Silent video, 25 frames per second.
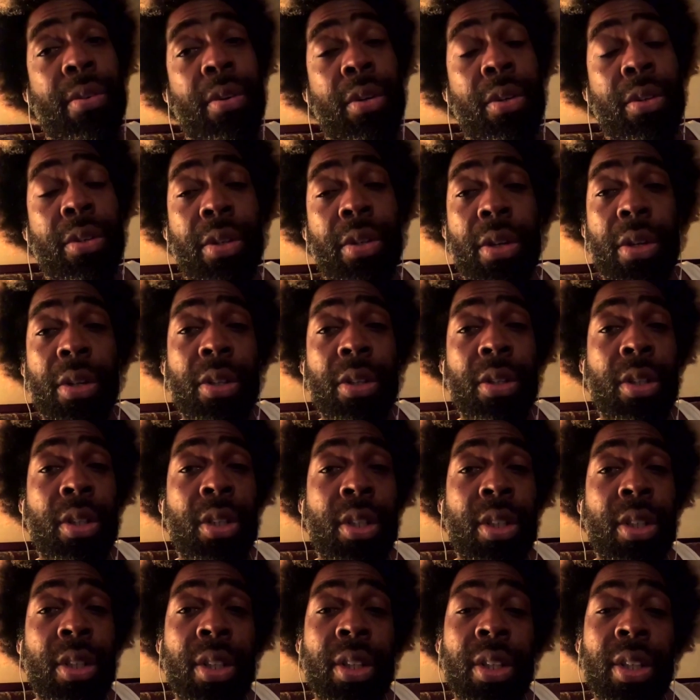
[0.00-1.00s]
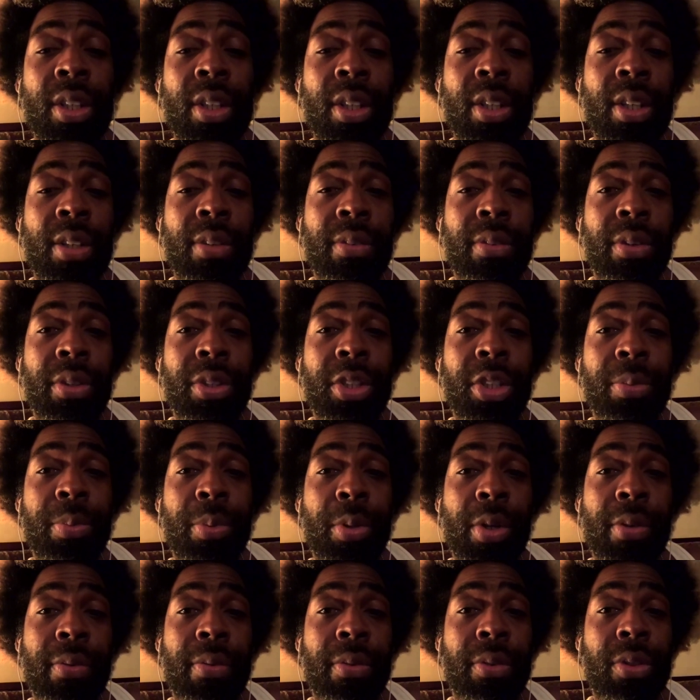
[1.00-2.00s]
you for
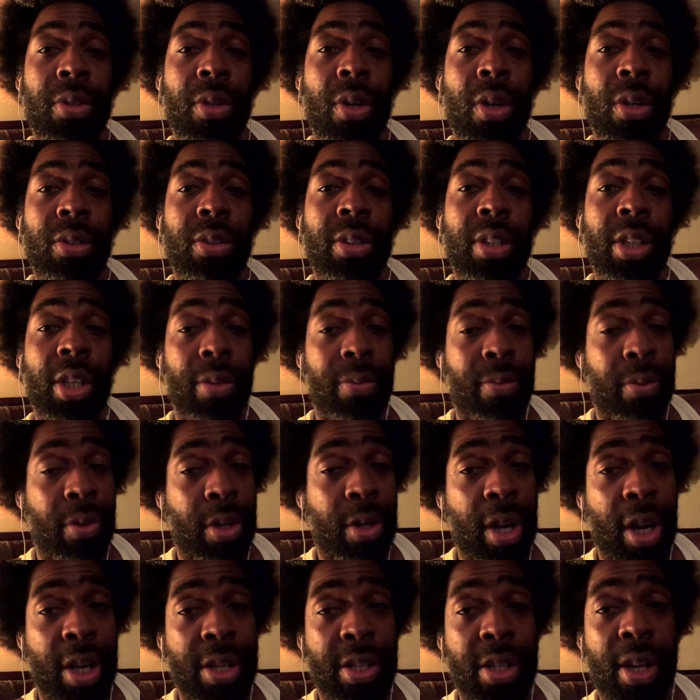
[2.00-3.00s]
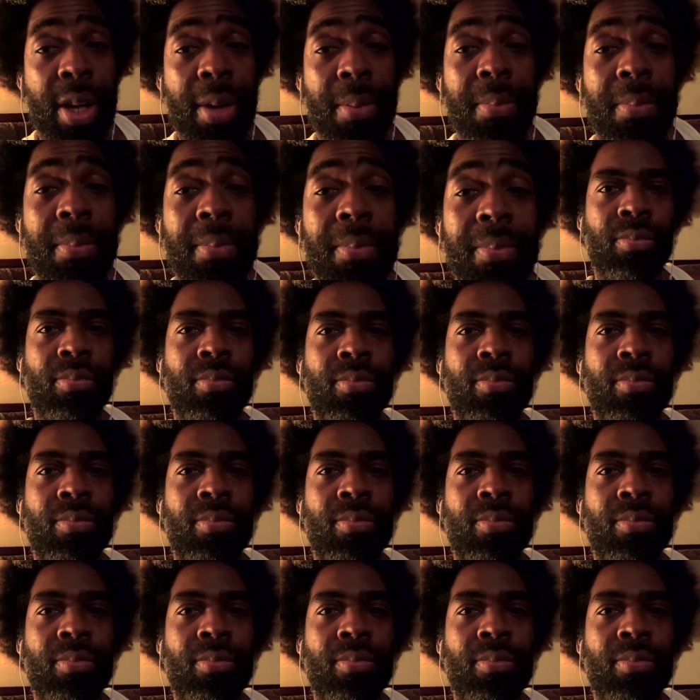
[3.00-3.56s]
this beautiful talk. Thank you for Cash Up.